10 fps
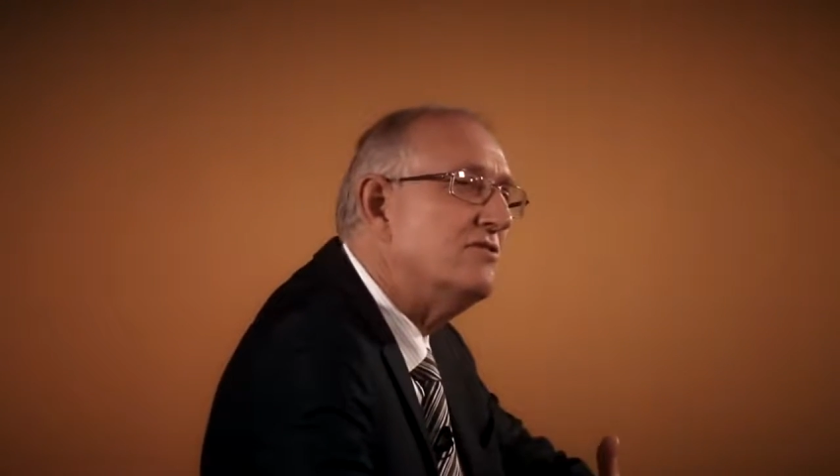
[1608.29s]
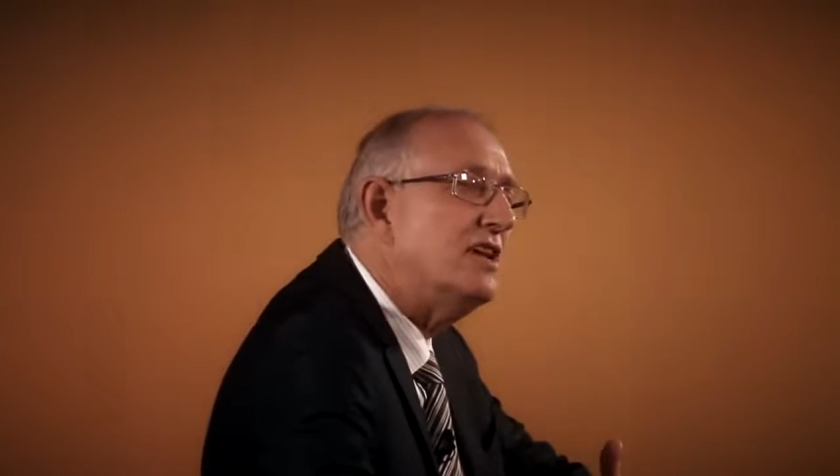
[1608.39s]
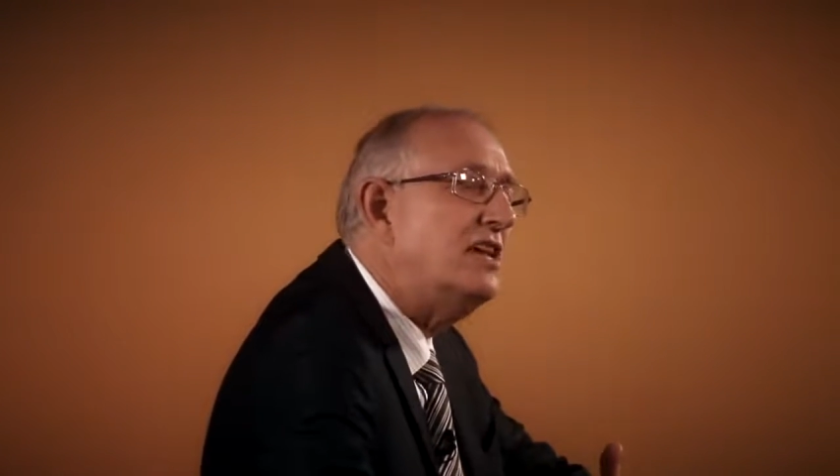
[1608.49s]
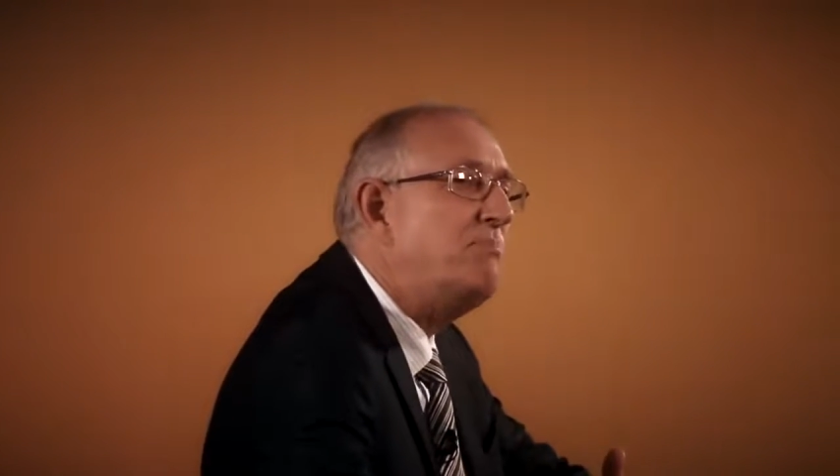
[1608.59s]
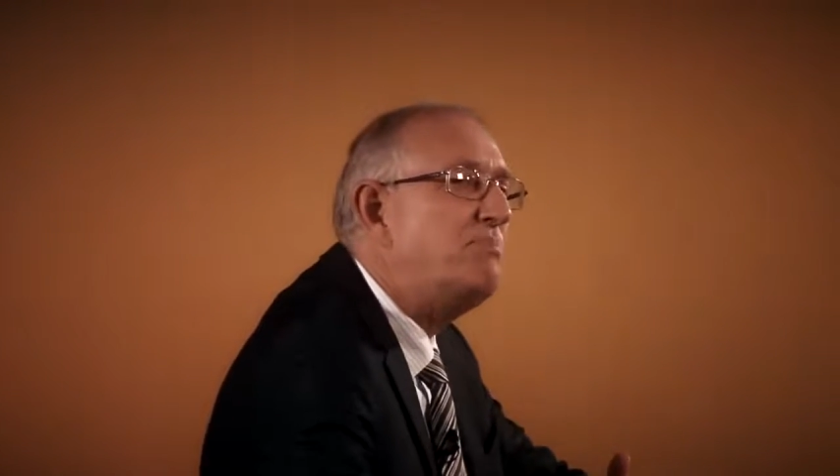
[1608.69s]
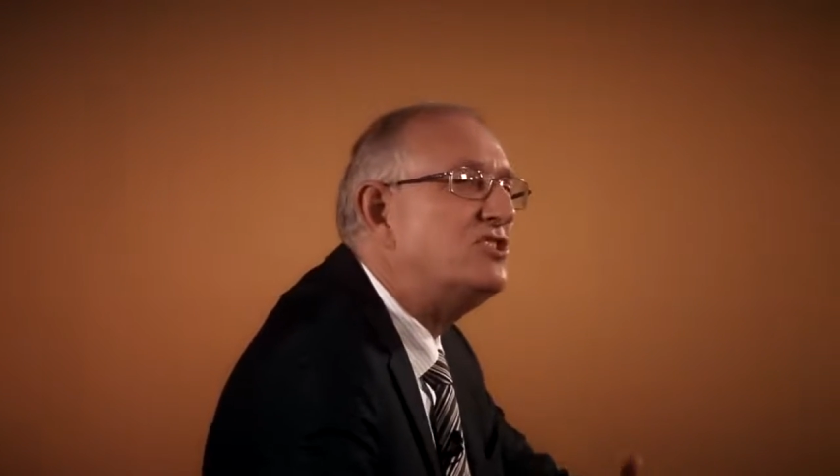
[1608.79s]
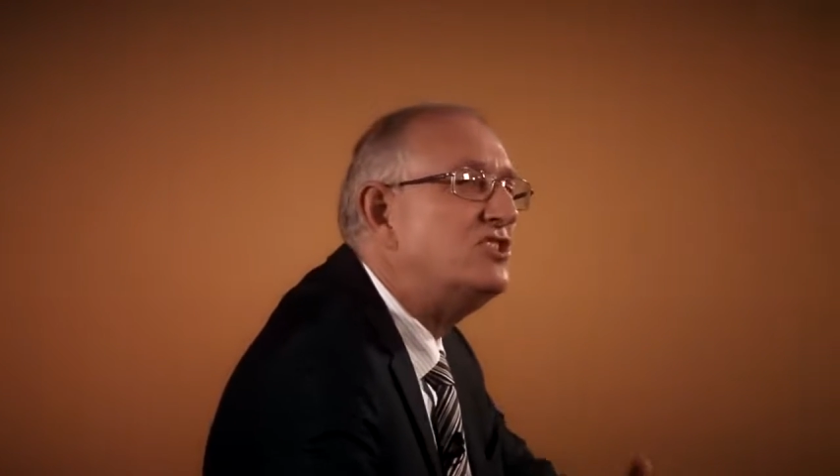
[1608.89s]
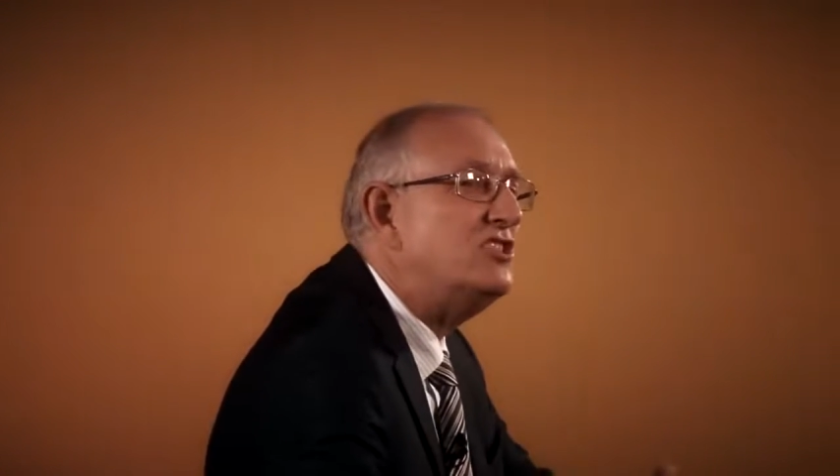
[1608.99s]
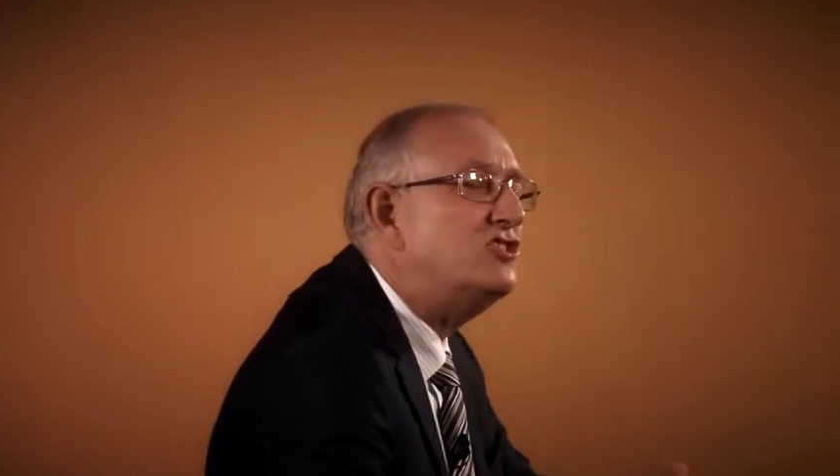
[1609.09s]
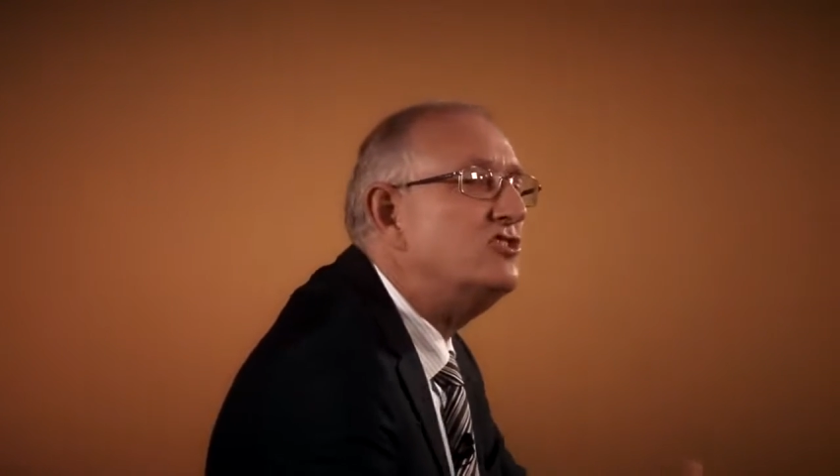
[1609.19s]
in a
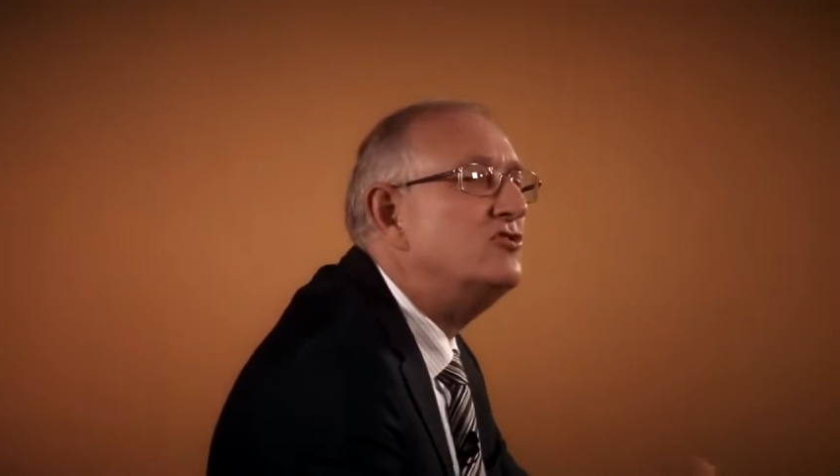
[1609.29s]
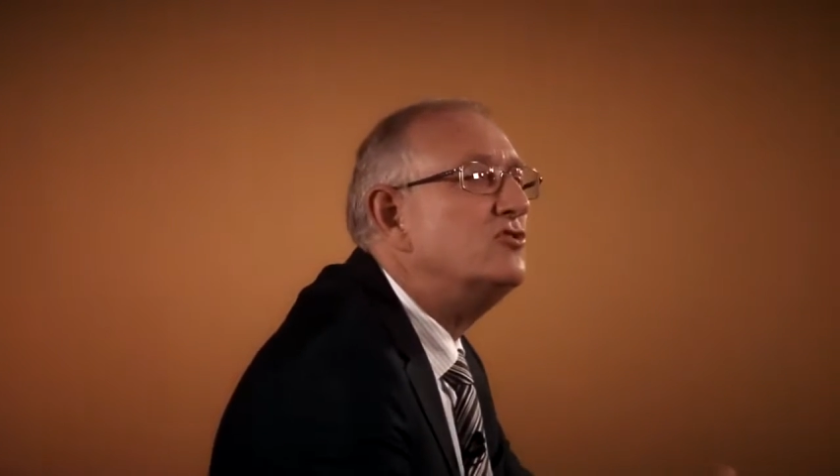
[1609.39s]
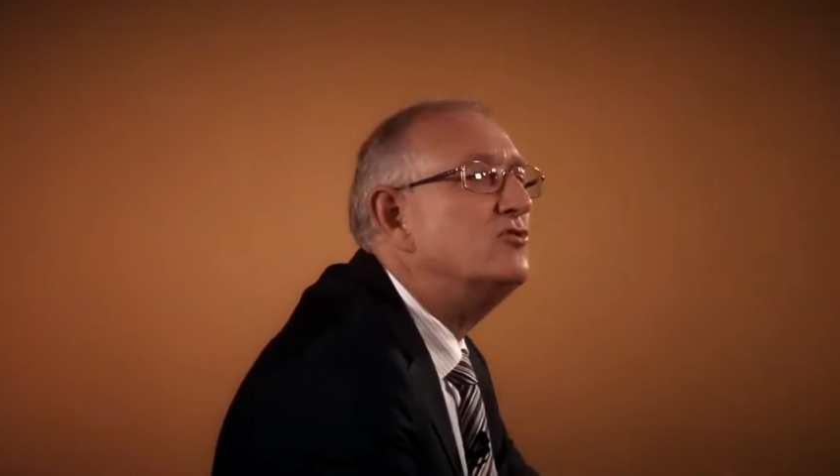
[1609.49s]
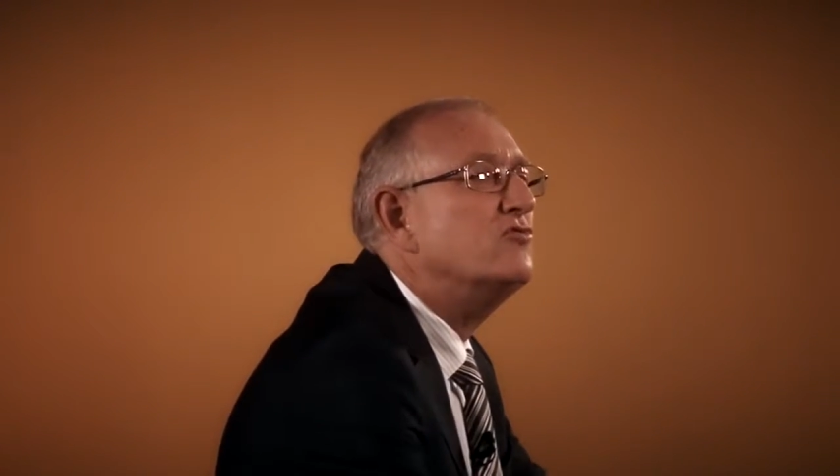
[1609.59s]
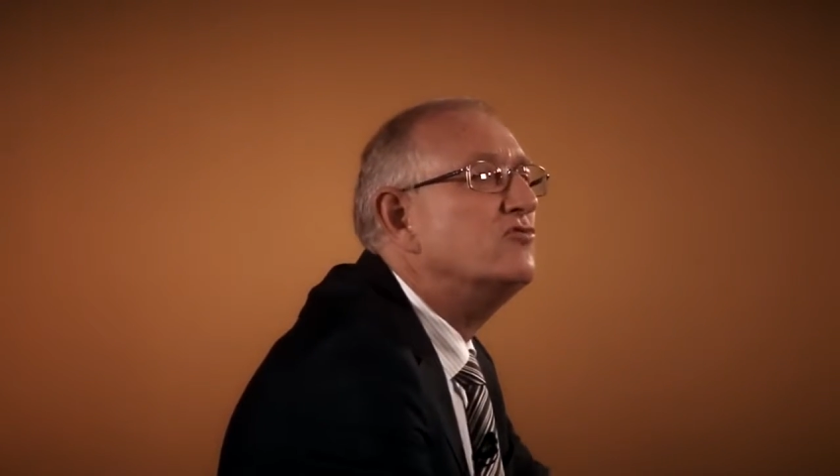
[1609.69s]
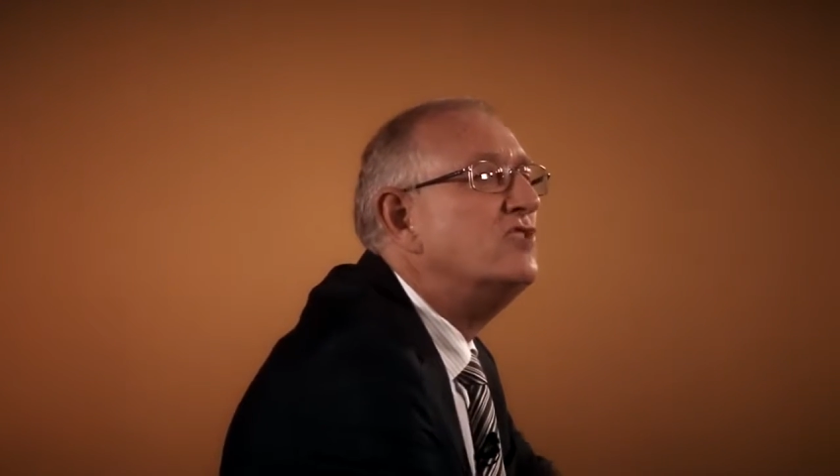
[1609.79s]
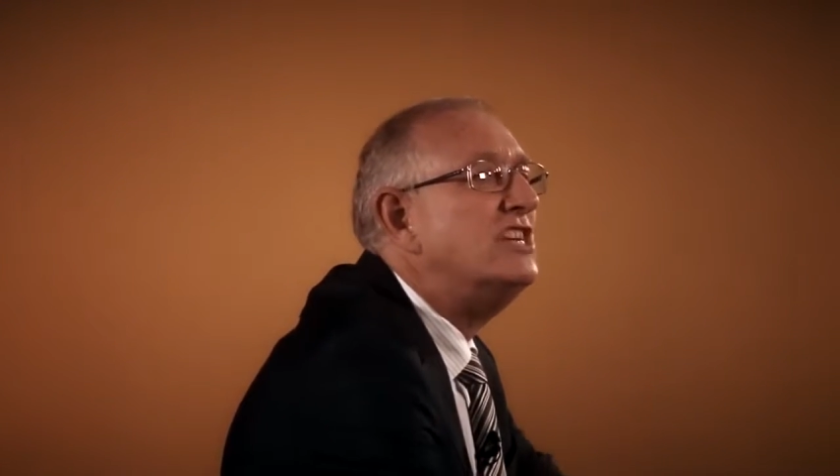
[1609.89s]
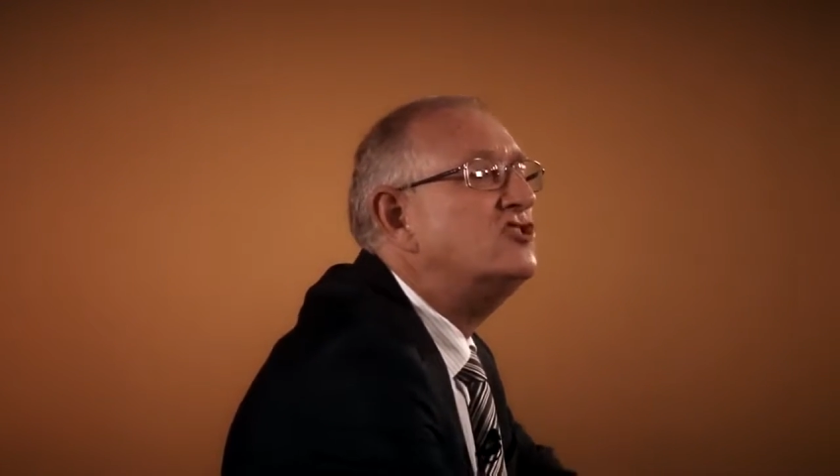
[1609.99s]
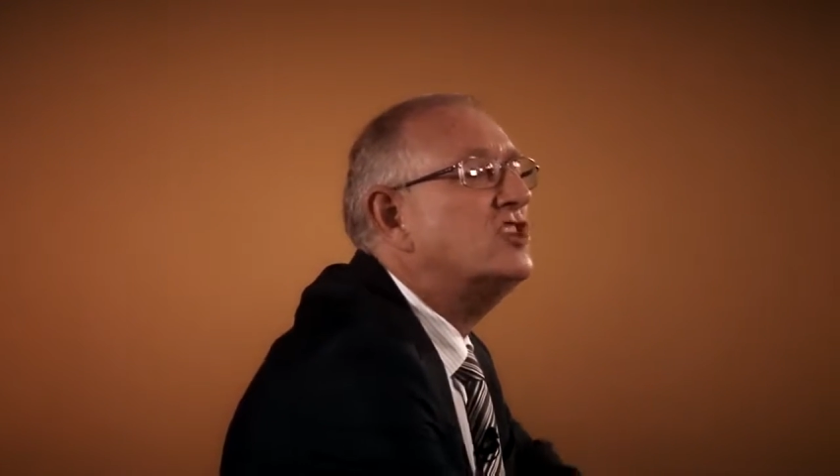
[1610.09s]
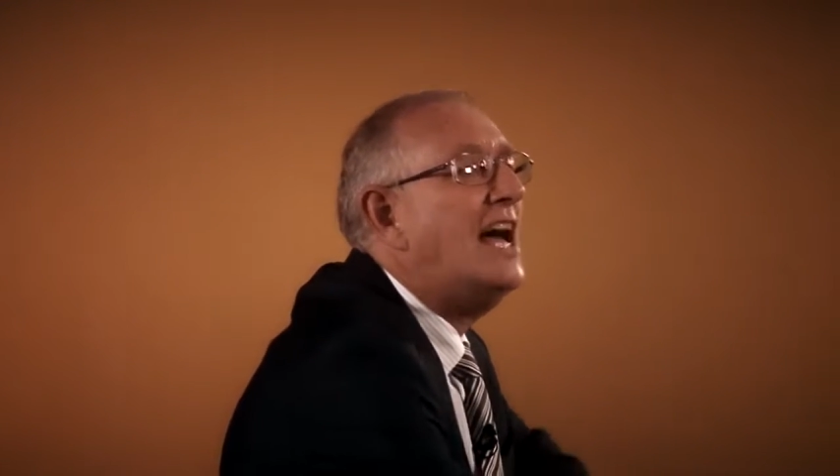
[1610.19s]
position to
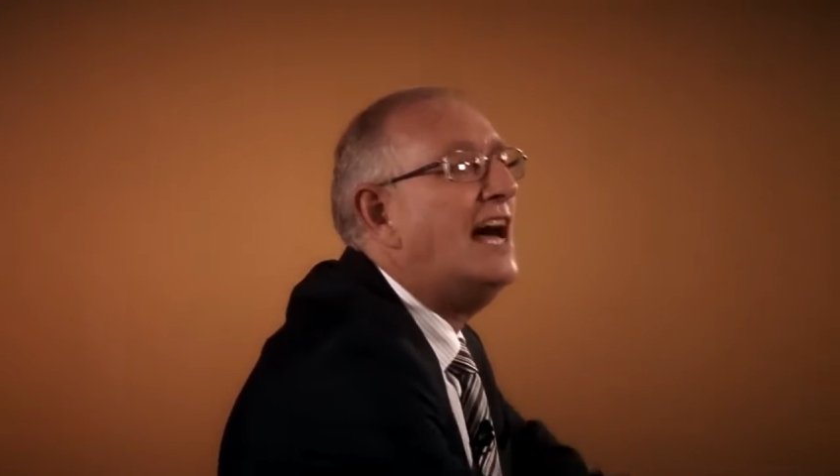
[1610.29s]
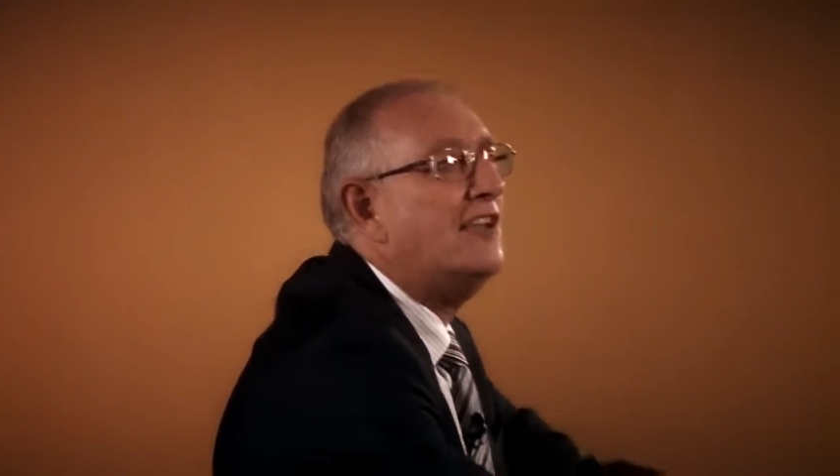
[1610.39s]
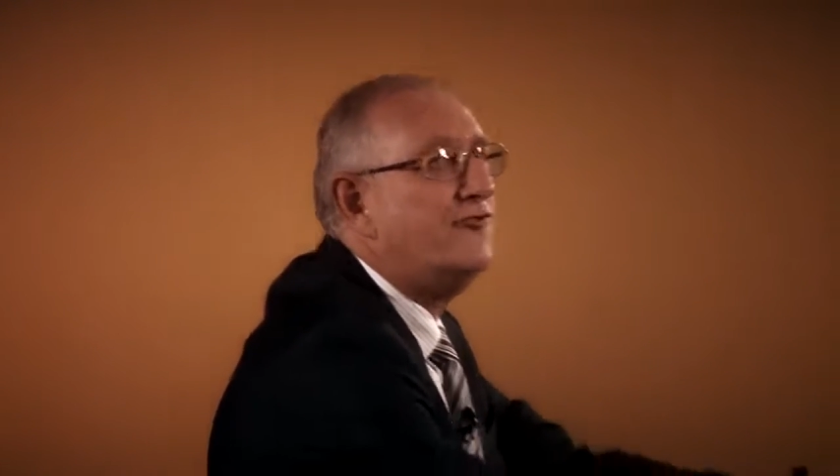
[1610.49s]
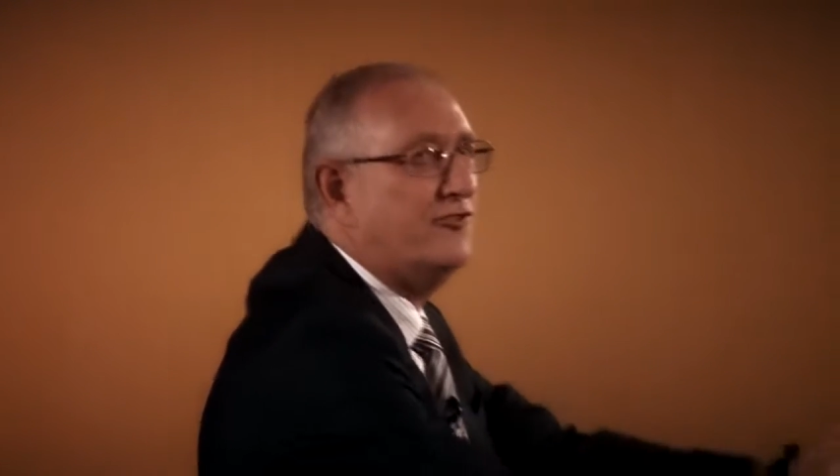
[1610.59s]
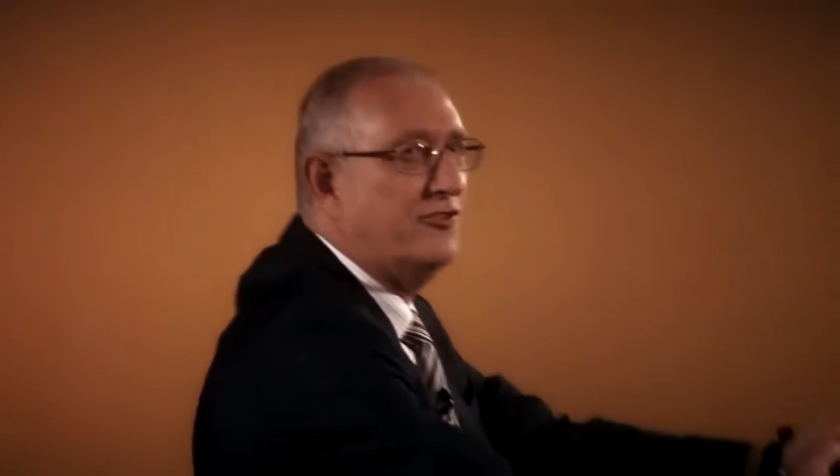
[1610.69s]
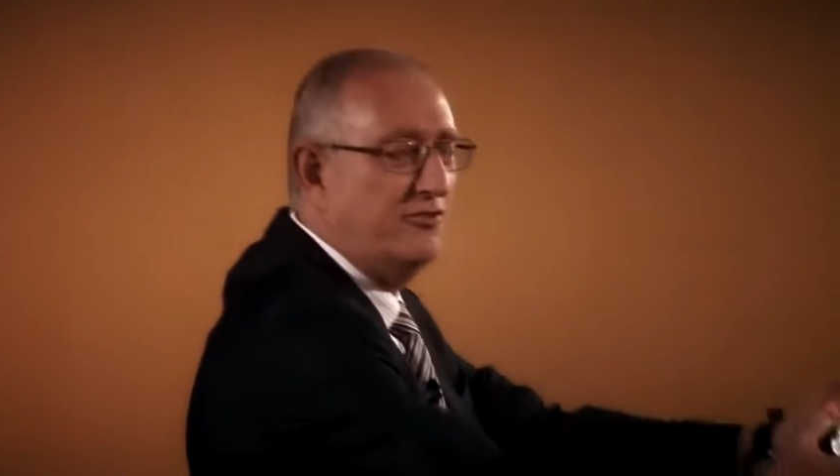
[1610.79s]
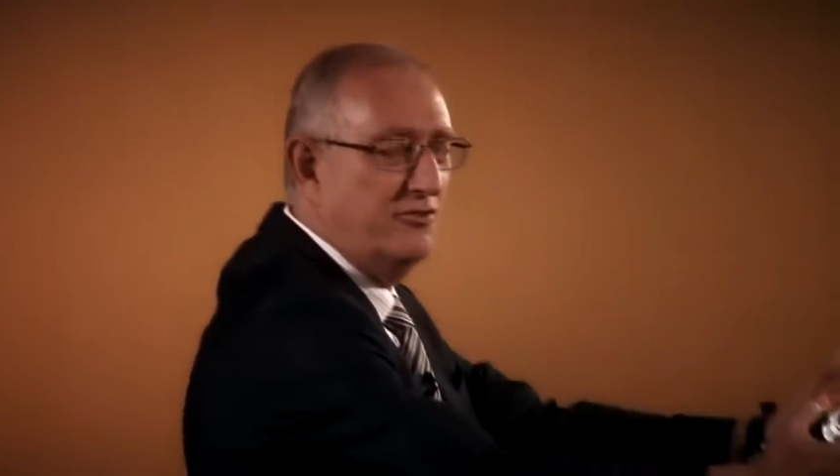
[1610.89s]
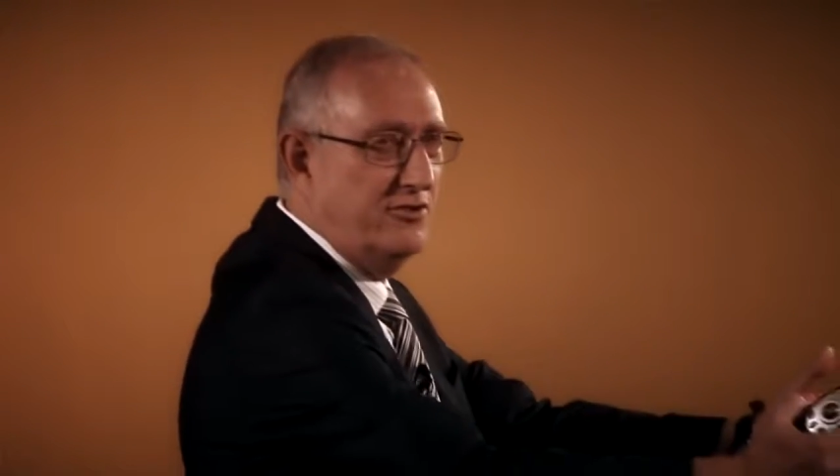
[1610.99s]
reach out